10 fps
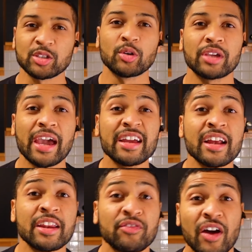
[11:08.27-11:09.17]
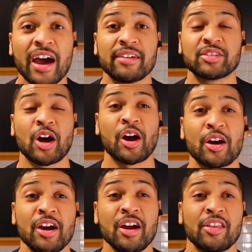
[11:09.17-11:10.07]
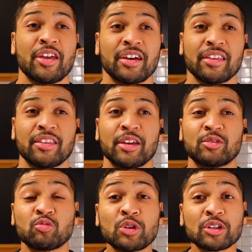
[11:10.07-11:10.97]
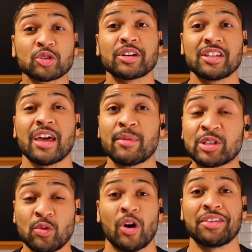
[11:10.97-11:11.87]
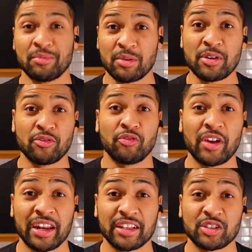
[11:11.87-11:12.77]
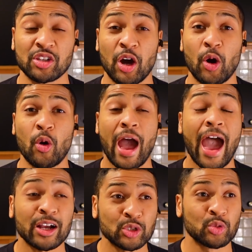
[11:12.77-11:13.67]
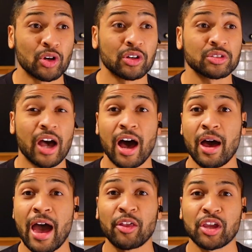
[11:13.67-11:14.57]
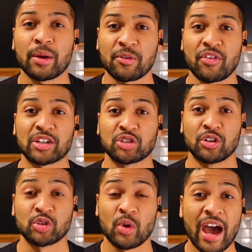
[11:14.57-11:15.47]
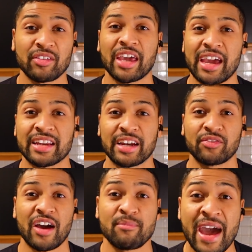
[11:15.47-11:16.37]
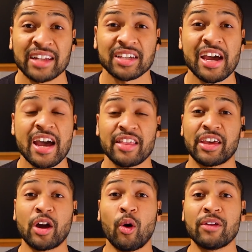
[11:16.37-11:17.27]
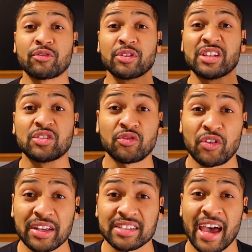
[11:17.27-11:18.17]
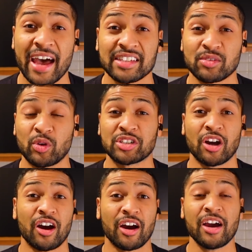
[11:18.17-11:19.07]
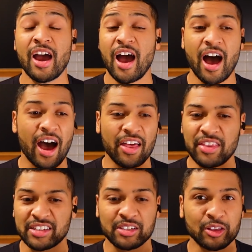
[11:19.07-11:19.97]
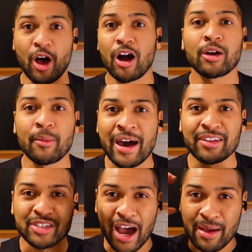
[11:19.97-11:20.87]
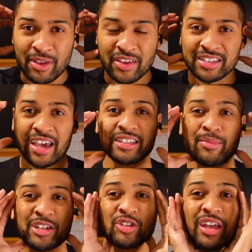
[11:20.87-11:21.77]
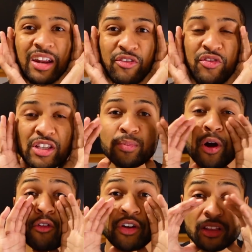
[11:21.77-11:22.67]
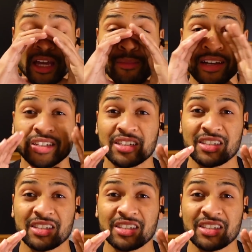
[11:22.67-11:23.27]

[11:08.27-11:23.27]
so KN95s are, the, the real trick to them is you want them to be fitted. So actual uh, healthcare professionals who have a KN95 mask they go in for these fit tests, which are uh, this long amount of time that they take to make sure that it fits perfectly and makes a